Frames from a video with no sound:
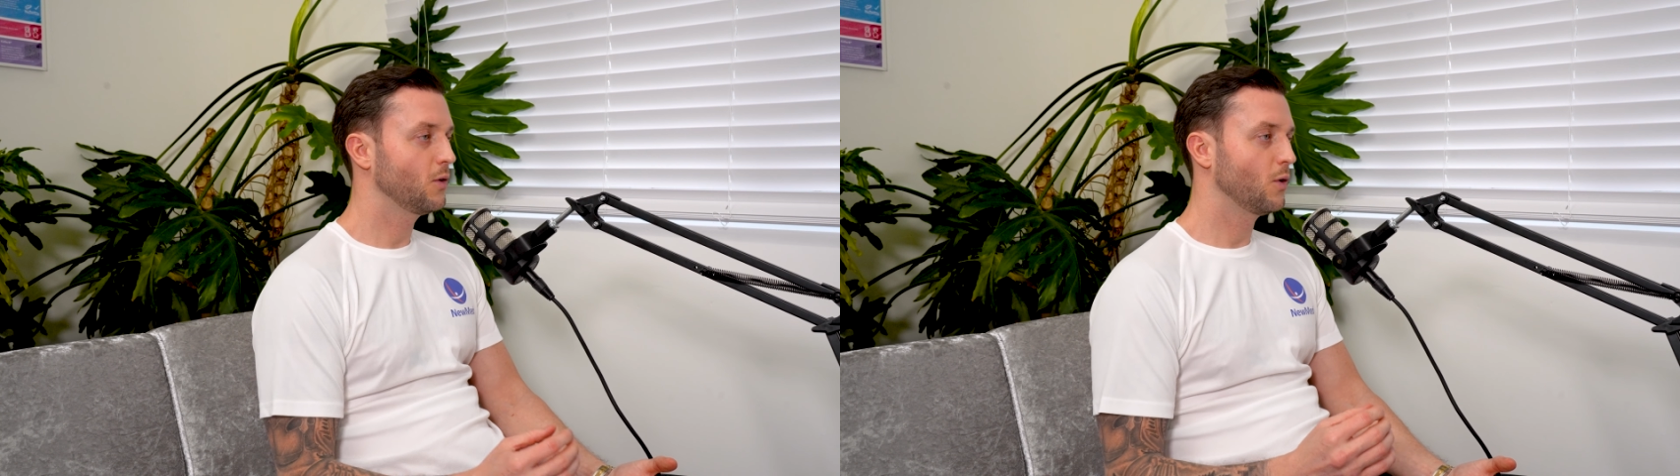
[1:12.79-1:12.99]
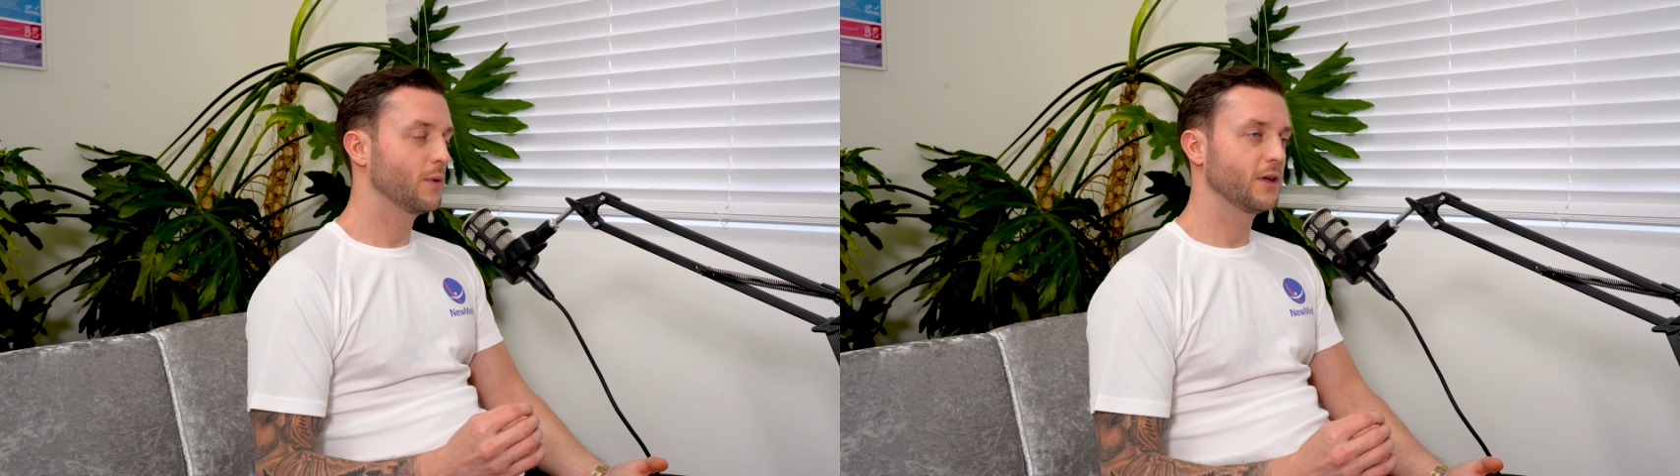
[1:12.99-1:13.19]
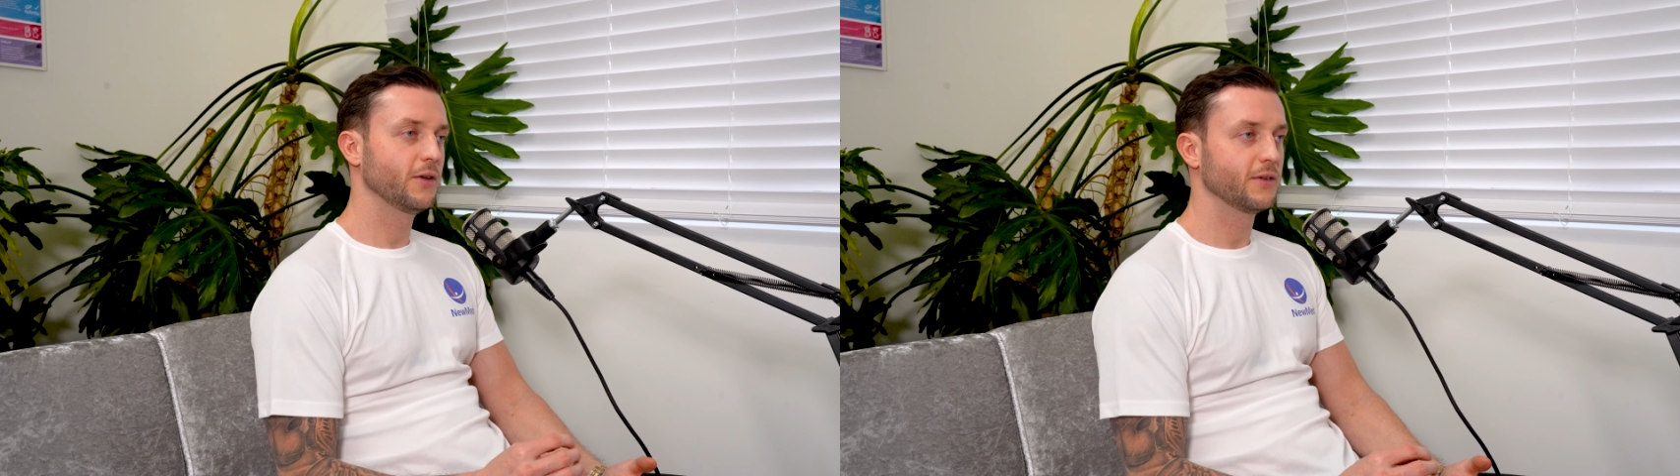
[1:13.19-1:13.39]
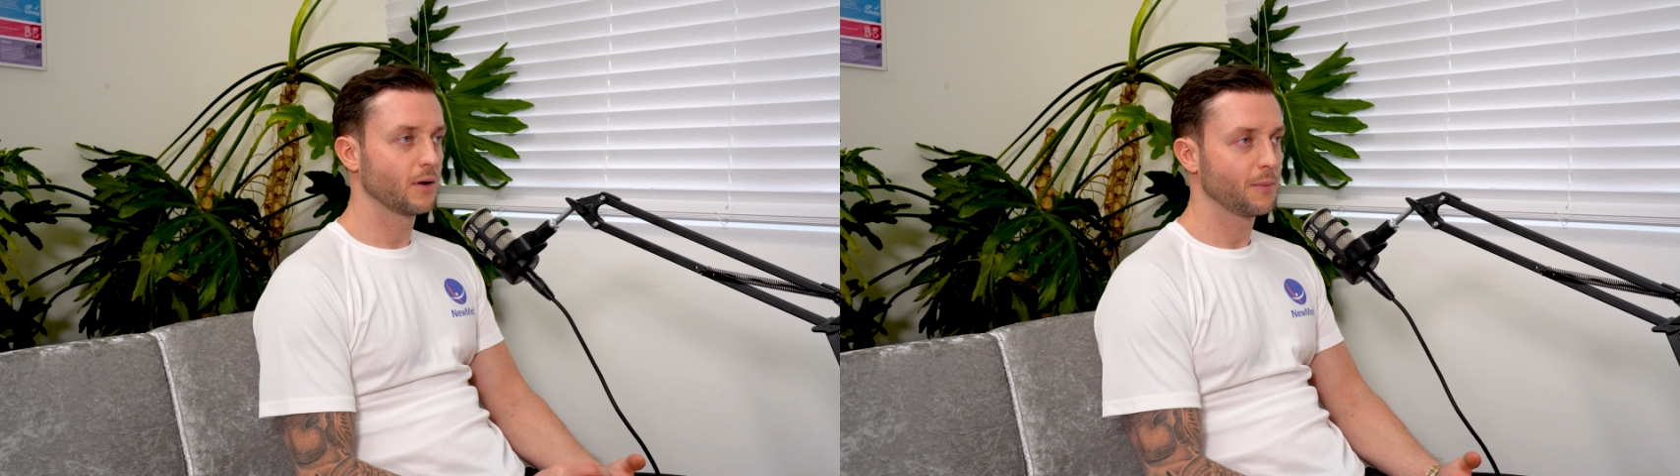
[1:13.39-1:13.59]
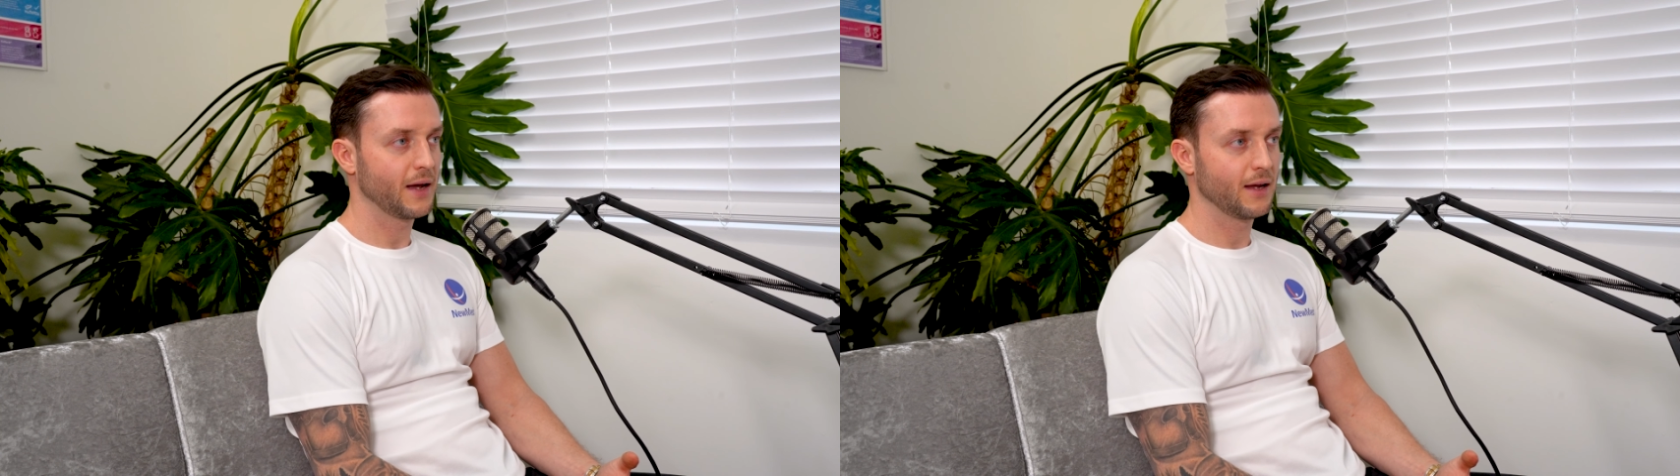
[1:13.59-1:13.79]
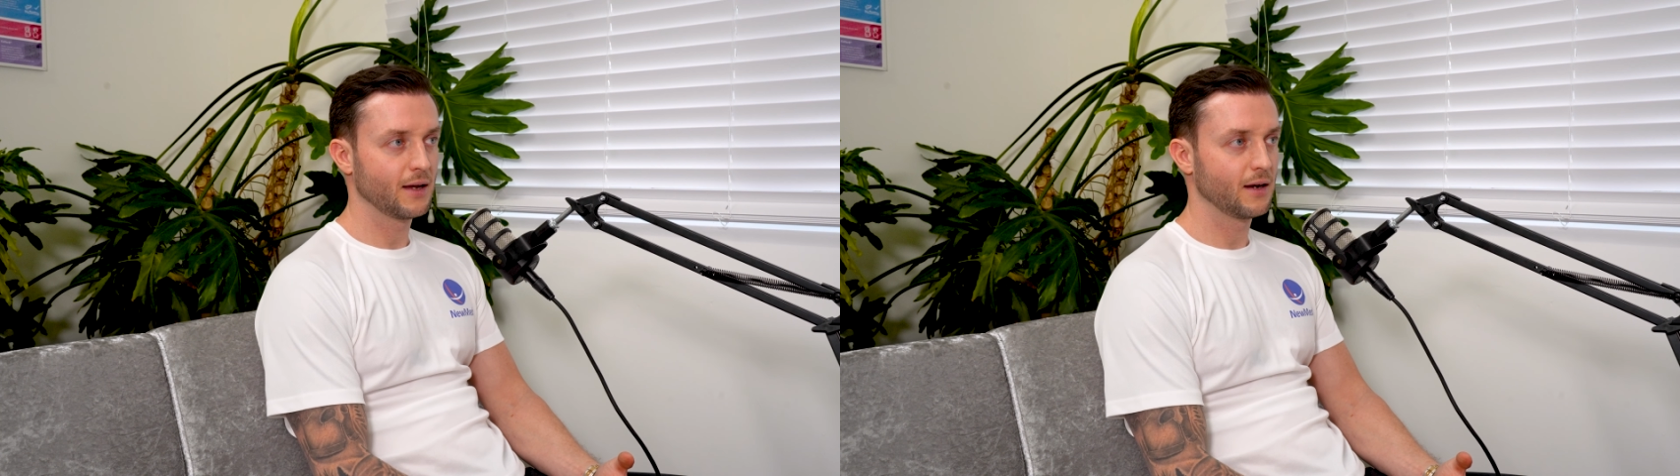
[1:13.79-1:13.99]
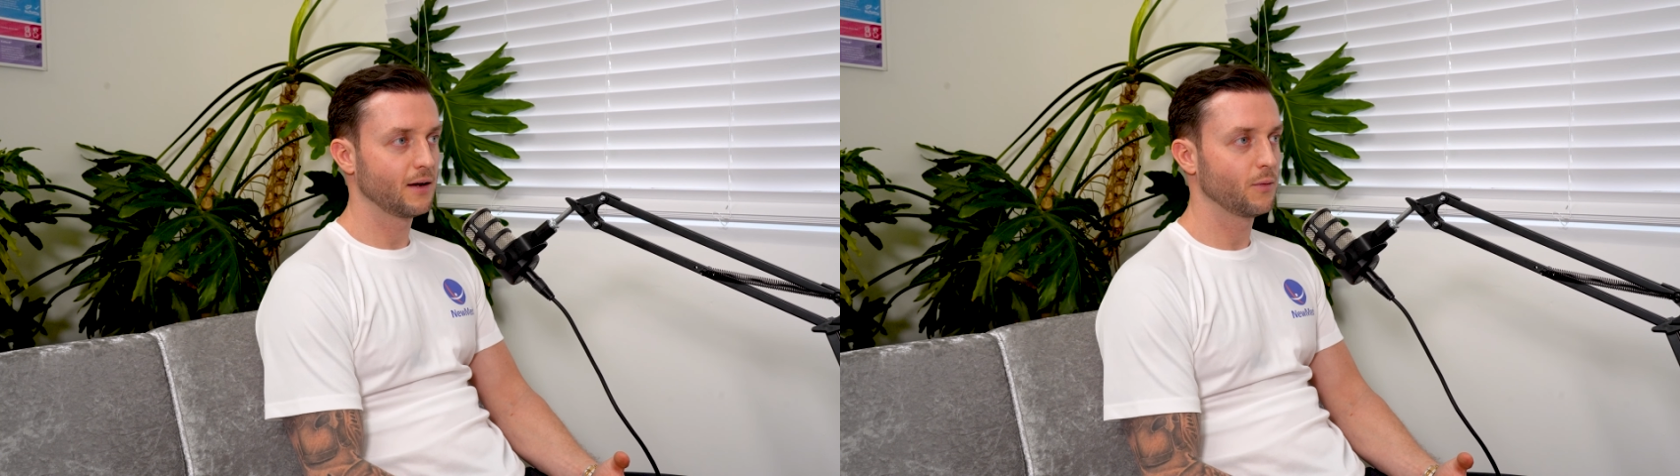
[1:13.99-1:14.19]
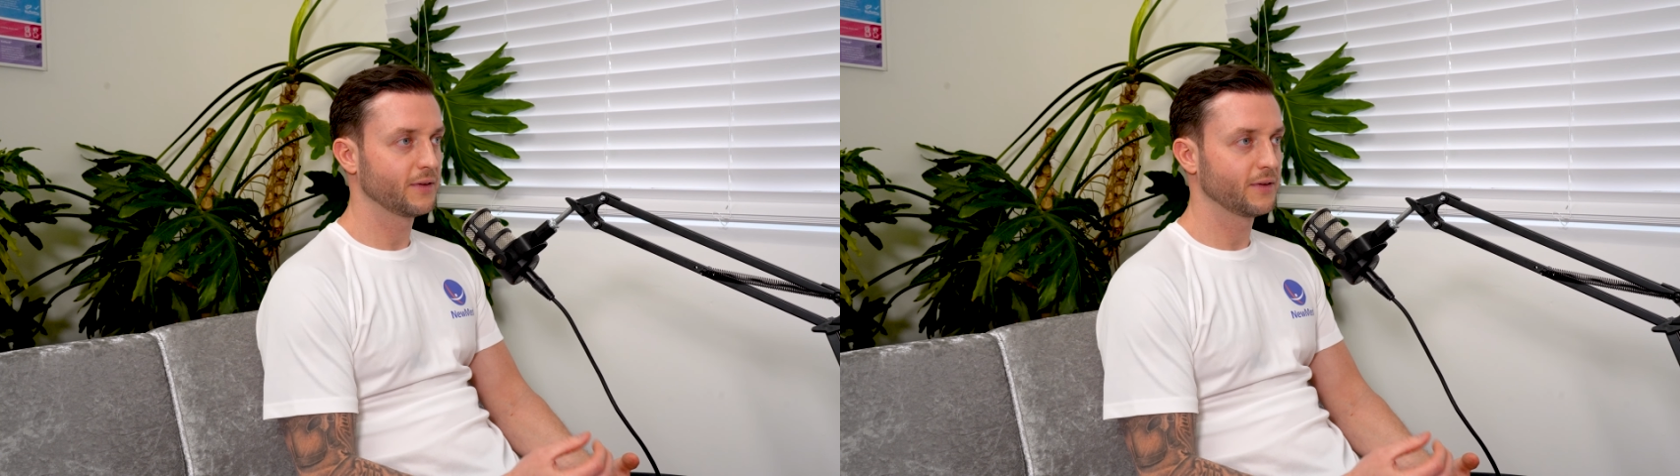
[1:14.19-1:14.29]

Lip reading: or we're using a painkiller.